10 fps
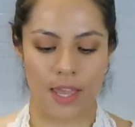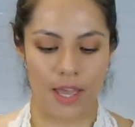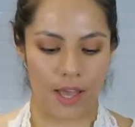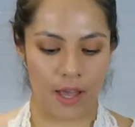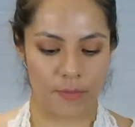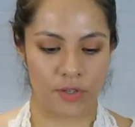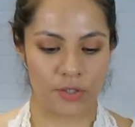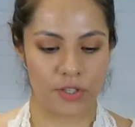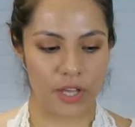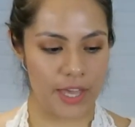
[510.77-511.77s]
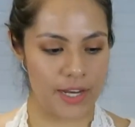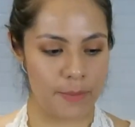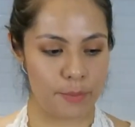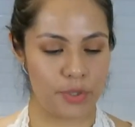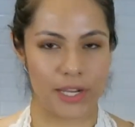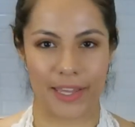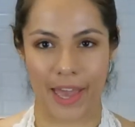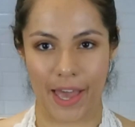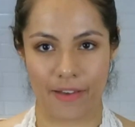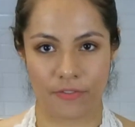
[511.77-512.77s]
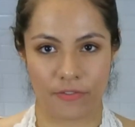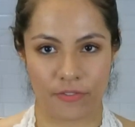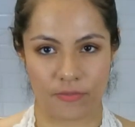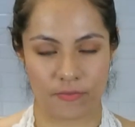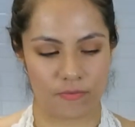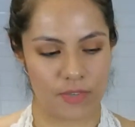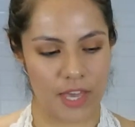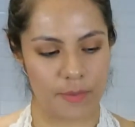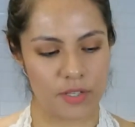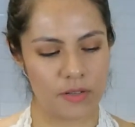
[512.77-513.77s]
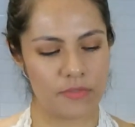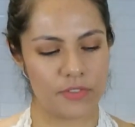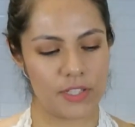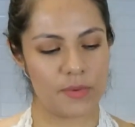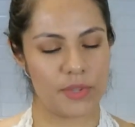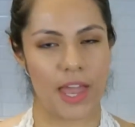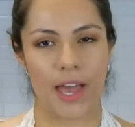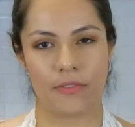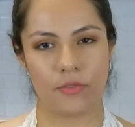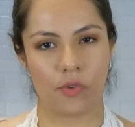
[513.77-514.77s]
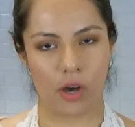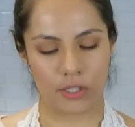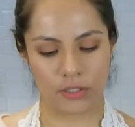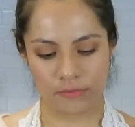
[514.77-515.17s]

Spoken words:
I'm going to go ahead and put like half, I'm going to fill it with half of water.